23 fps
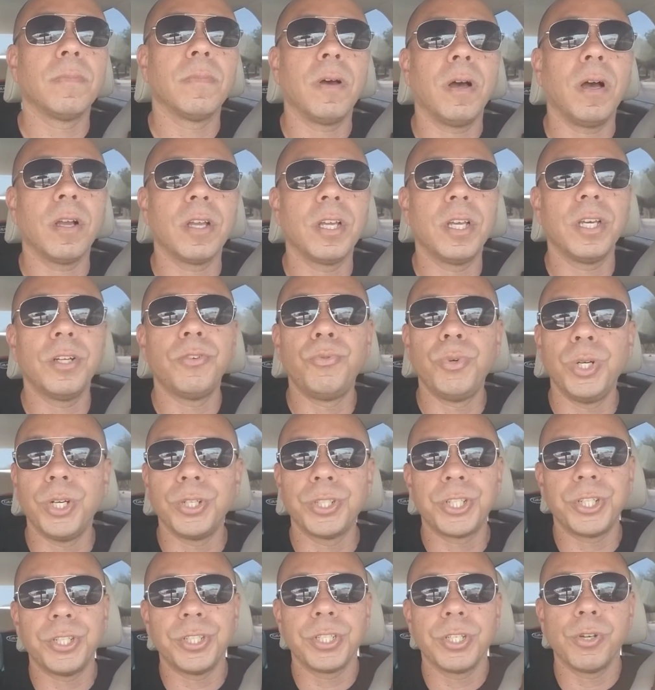a good
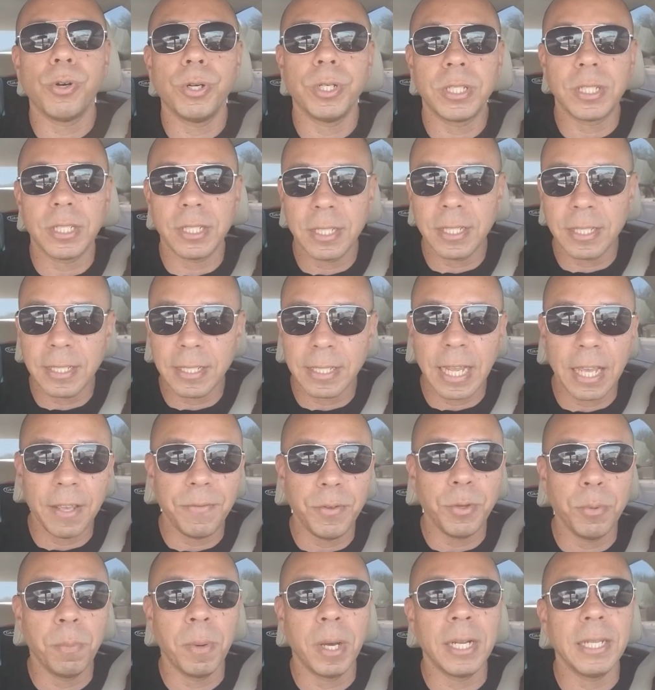realtor is going to save
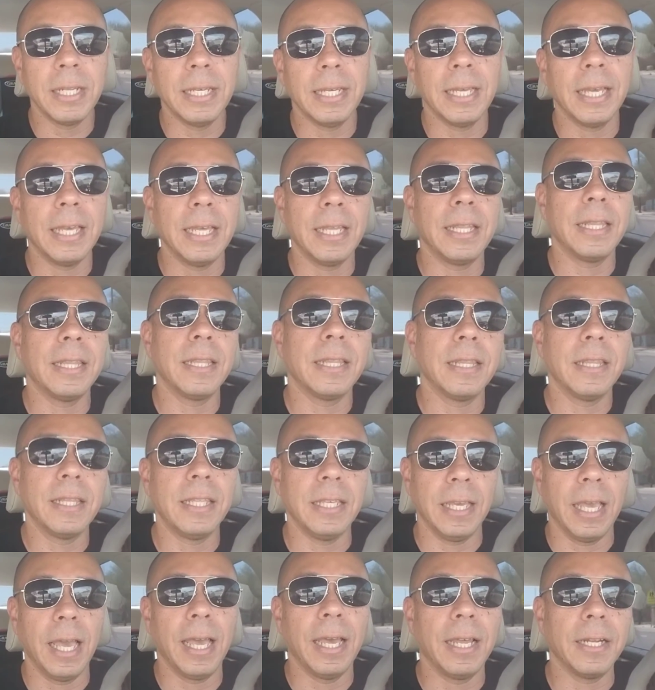you money in
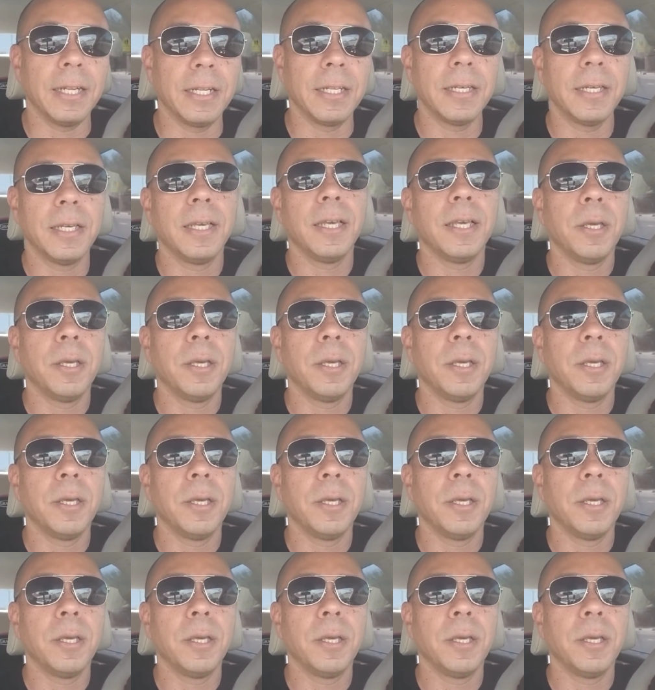the end